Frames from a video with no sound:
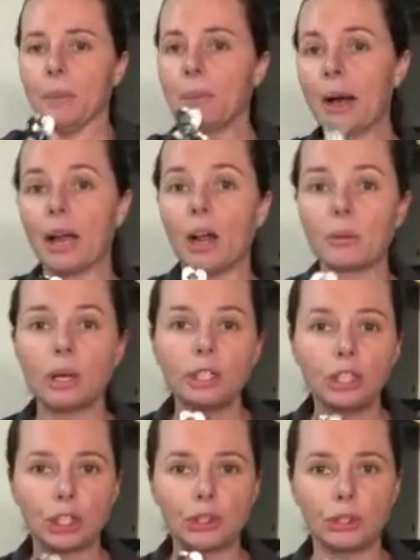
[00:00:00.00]
But I'm going to
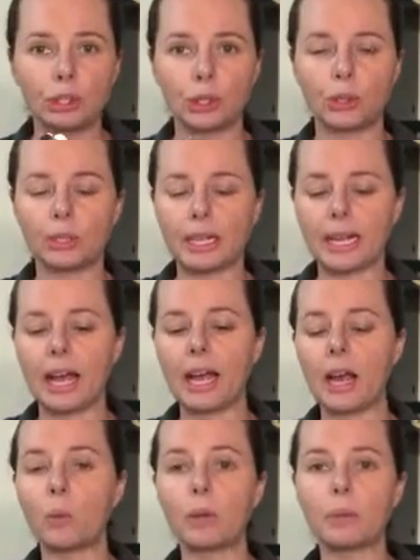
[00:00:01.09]
show you shortly
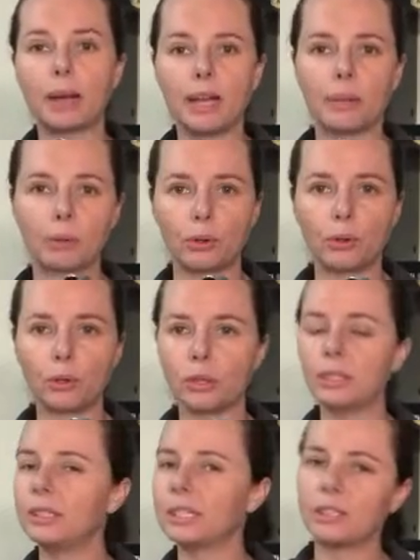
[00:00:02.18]
how, with my Labrador Cross,
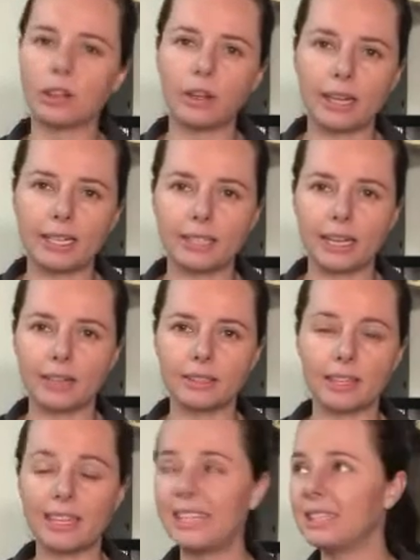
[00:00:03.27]
who does not like his nails
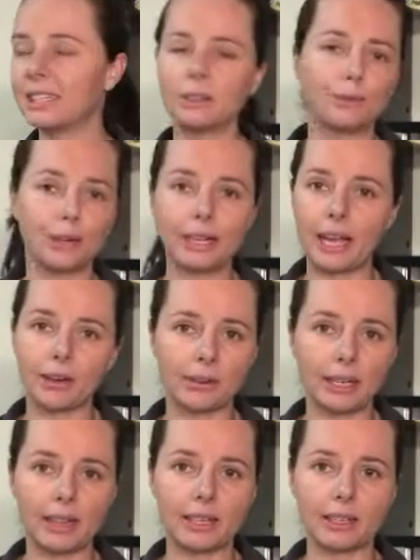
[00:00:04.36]
done. He doesn't freak out or
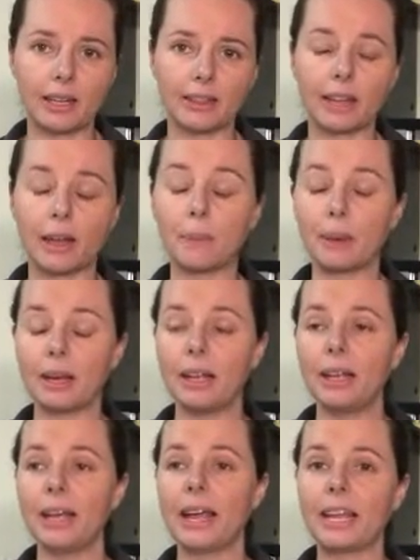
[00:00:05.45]
anything like that, but
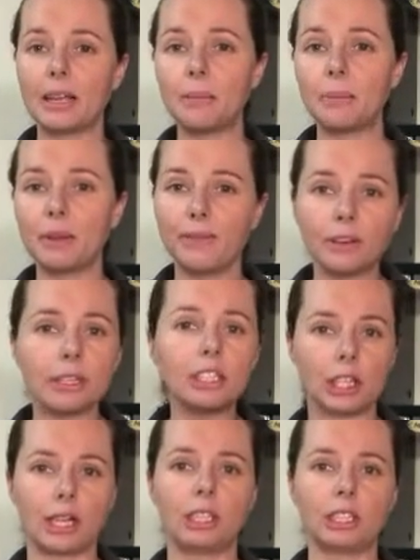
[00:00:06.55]
he can be very
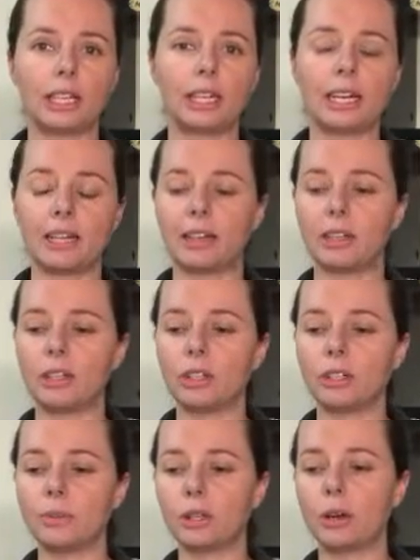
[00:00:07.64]
challenging in the
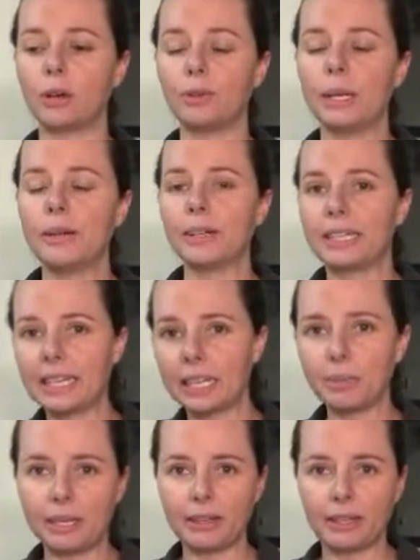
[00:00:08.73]
terms of kicking
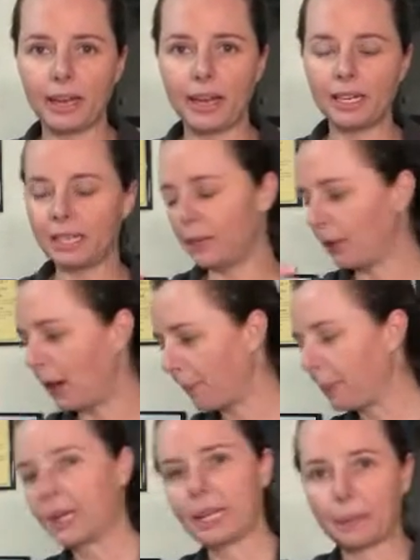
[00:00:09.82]
me in the head if I'm
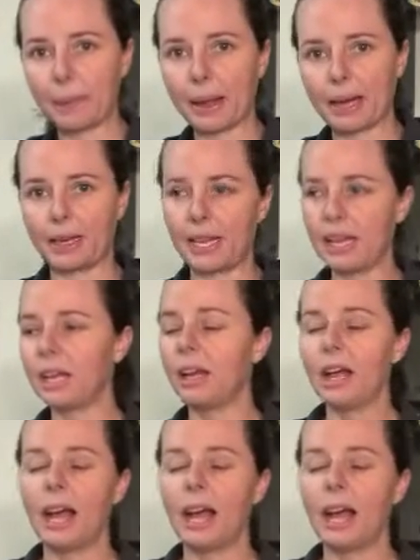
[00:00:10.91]
picking up a back leg,